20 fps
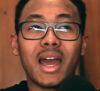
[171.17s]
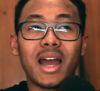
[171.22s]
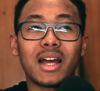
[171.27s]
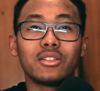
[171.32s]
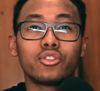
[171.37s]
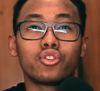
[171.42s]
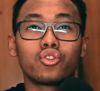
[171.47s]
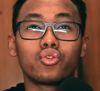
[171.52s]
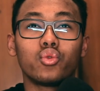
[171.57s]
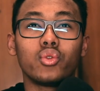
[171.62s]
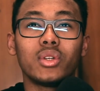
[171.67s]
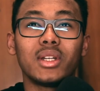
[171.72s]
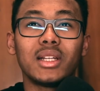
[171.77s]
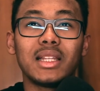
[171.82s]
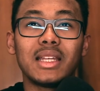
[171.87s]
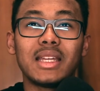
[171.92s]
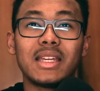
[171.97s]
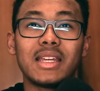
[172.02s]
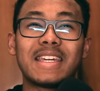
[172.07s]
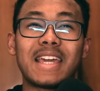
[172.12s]
can't
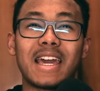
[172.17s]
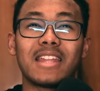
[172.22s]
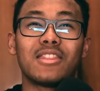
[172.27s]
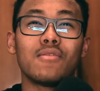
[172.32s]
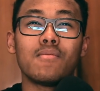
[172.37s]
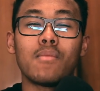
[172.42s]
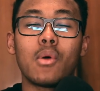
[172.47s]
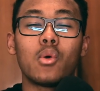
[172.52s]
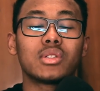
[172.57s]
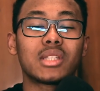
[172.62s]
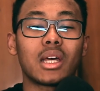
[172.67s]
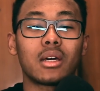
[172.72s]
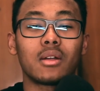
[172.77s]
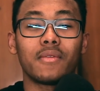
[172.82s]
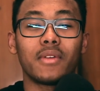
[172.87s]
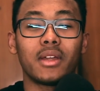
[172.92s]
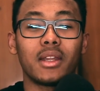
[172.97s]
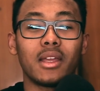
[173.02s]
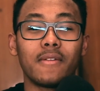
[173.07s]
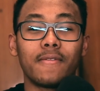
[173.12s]
really get the most out
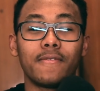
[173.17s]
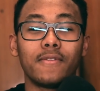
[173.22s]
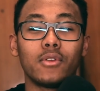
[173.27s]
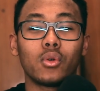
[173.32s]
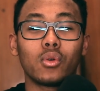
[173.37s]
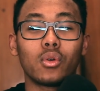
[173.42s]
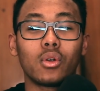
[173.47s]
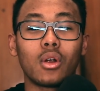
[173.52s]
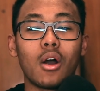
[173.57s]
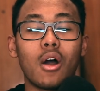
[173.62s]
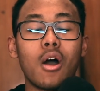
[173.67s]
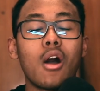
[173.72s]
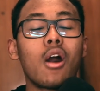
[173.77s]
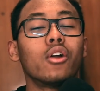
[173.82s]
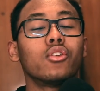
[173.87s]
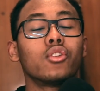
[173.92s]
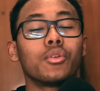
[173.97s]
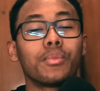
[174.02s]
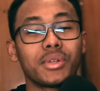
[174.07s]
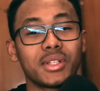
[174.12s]
of it if you're
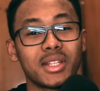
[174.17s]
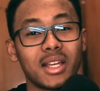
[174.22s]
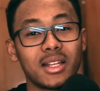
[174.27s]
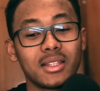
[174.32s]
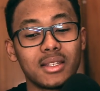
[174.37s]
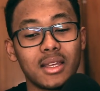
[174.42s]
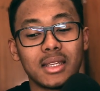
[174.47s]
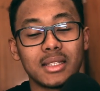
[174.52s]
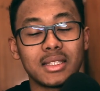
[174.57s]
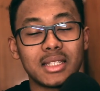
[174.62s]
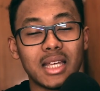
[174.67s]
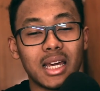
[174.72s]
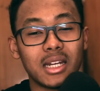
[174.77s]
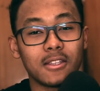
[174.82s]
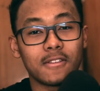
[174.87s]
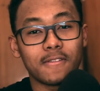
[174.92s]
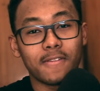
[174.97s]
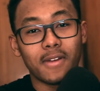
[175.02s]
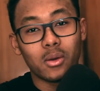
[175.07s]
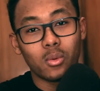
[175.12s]
100%
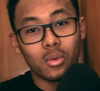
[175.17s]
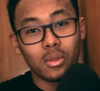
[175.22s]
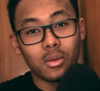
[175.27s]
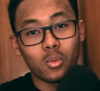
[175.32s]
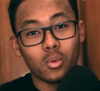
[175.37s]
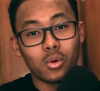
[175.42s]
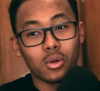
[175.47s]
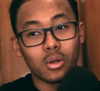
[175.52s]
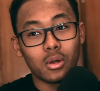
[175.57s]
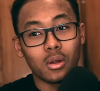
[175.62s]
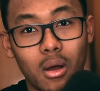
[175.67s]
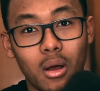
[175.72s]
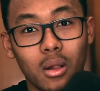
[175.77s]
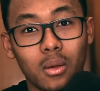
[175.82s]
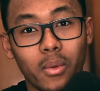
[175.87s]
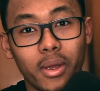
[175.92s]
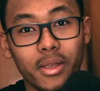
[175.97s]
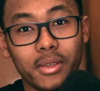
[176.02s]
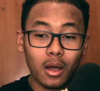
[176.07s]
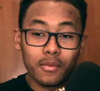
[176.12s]
satisfied with your work
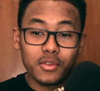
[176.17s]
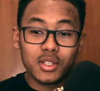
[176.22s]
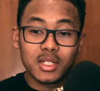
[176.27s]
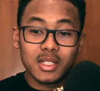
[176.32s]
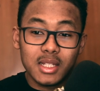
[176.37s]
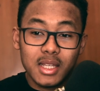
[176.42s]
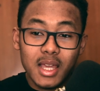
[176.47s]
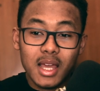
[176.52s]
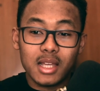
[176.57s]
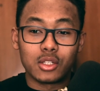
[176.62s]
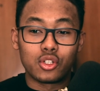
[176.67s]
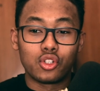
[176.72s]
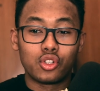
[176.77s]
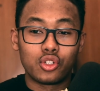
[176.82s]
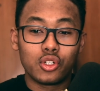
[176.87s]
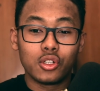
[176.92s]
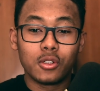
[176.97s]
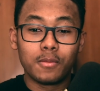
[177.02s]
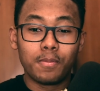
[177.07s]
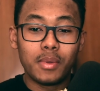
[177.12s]
always. Obviously, yes, you
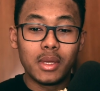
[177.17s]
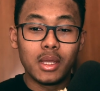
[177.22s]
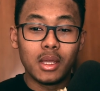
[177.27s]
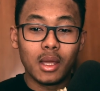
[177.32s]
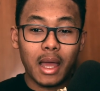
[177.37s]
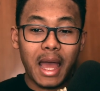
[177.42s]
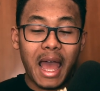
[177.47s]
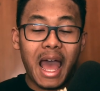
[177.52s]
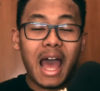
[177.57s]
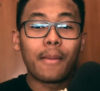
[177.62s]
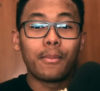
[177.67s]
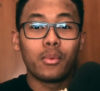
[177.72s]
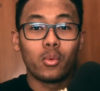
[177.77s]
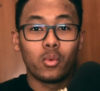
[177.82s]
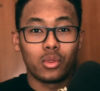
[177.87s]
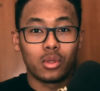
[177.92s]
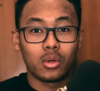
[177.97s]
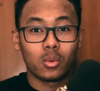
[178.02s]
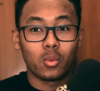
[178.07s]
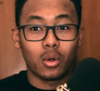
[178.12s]
should be happy
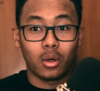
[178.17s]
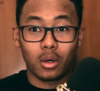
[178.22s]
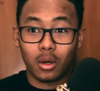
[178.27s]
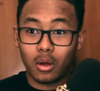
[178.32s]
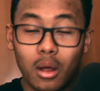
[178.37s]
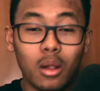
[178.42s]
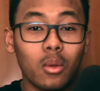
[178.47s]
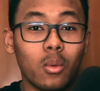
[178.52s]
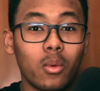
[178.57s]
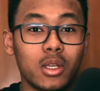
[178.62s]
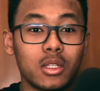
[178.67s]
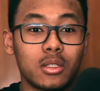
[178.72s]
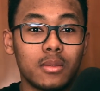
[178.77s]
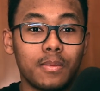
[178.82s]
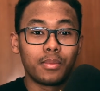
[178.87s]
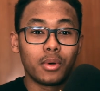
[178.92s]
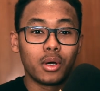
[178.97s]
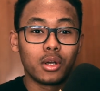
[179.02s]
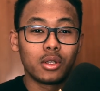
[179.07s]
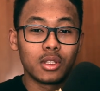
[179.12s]
with your work always,
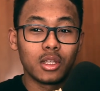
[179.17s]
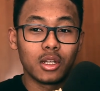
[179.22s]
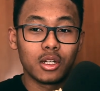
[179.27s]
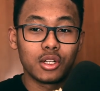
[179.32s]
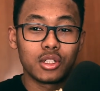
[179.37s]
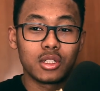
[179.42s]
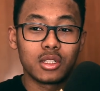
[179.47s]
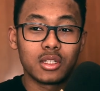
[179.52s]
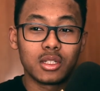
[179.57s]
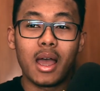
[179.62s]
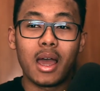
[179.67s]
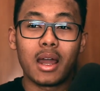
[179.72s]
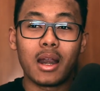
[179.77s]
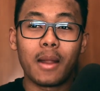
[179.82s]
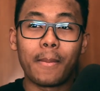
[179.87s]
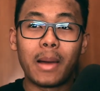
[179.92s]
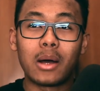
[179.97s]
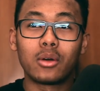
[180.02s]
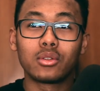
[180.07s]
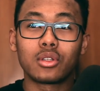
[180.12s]
but there's an
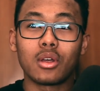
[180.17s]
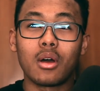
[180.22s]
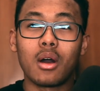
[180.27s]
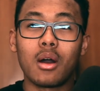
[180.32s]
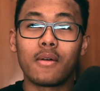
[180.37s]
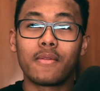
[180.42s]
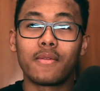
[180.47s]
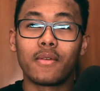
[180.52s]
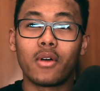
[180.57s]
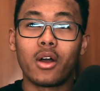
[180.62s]
amount of